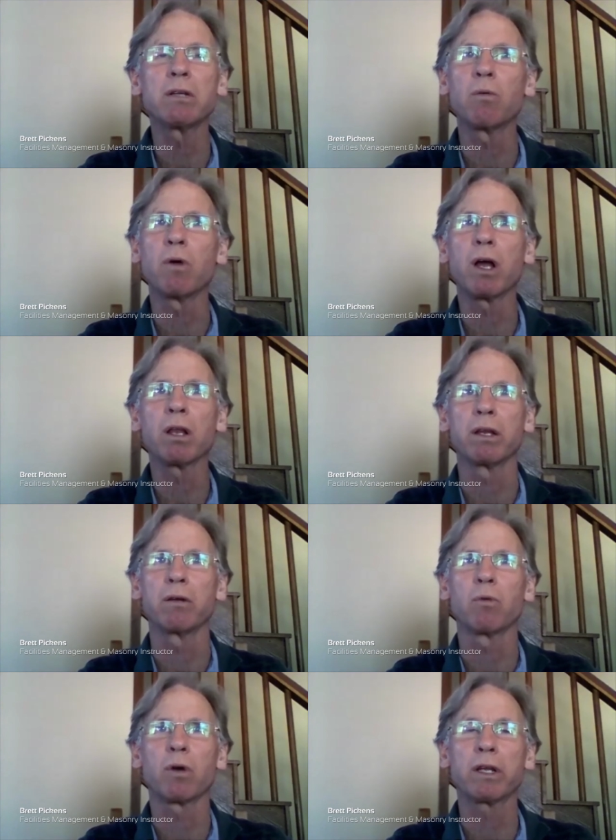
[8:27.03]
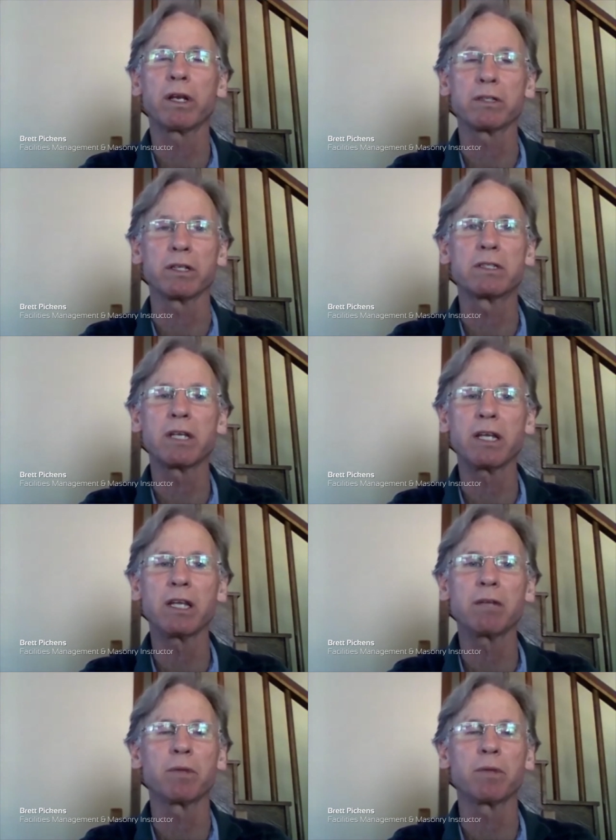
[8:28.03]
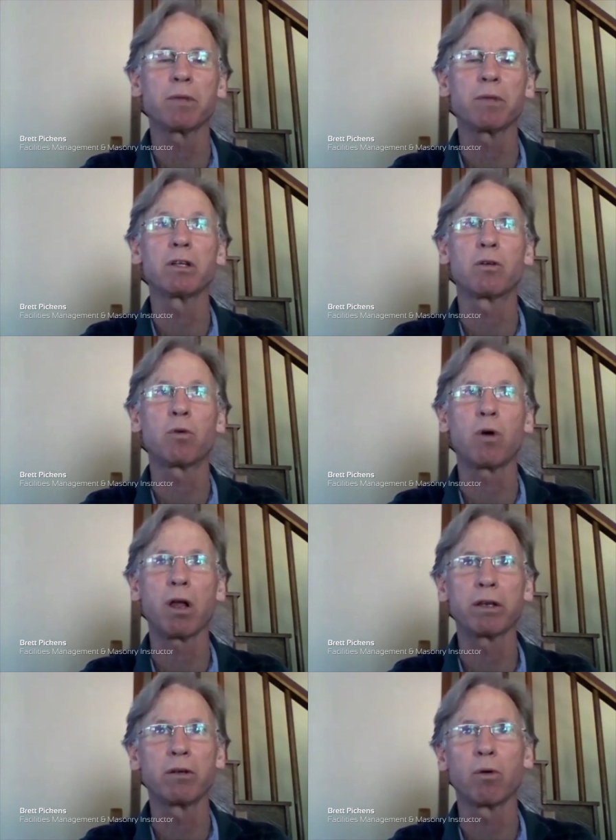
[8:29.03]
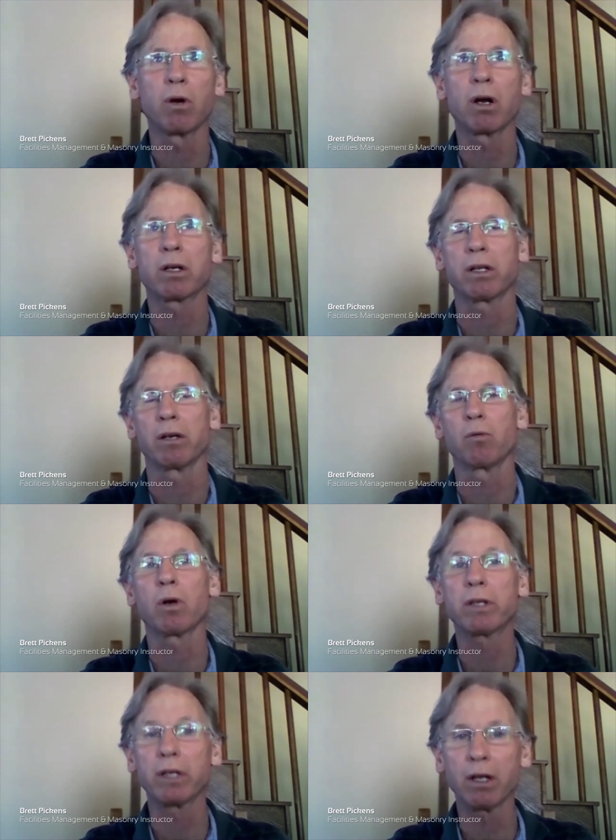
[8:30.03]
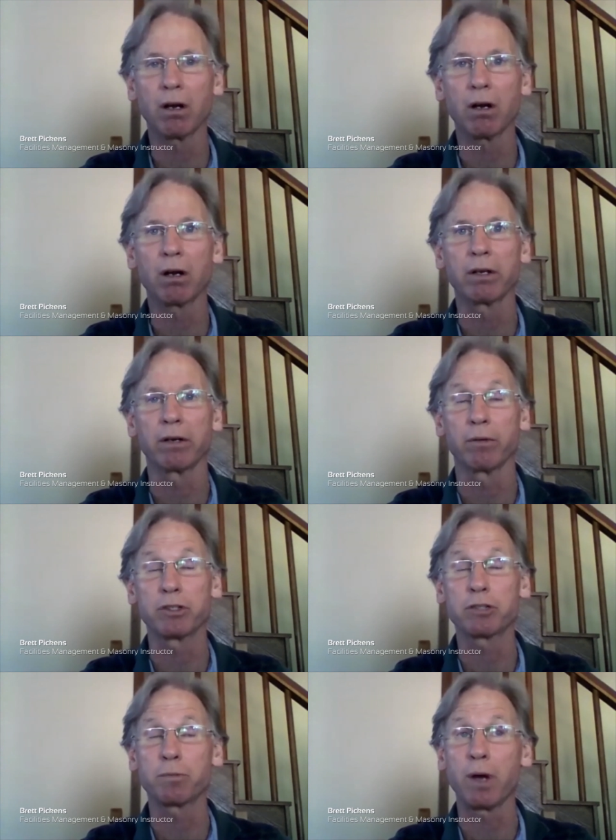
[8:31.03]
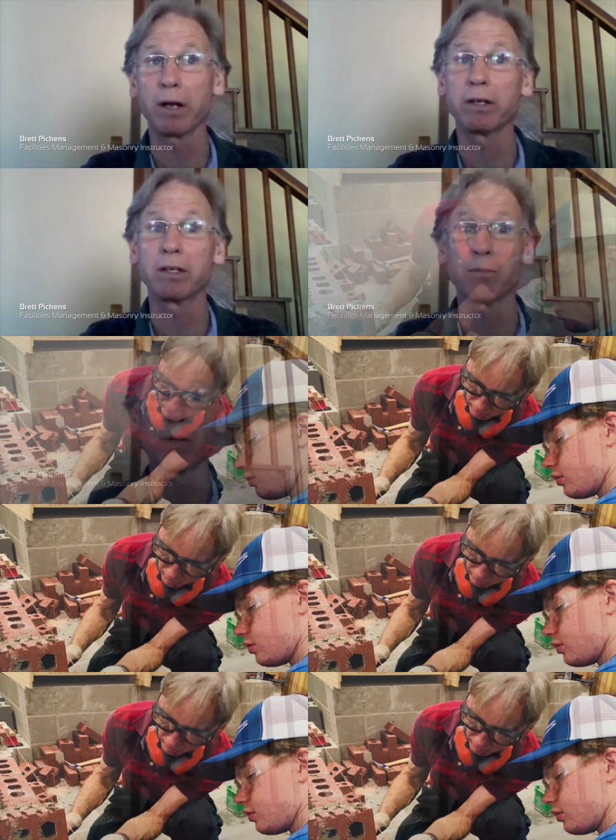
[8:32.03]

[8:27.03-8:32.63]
well at working as a team and doing quality work and working hard and responding to my